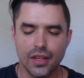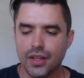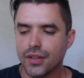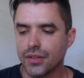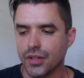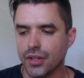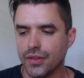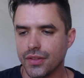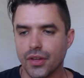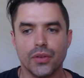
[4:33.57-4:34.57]
So
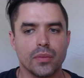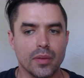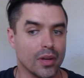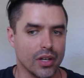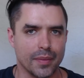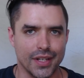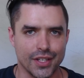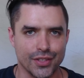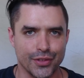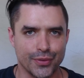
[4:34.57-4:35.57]
those would be my
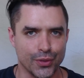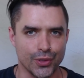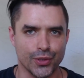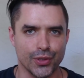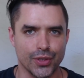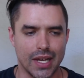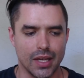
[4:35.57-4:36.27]
recommendations for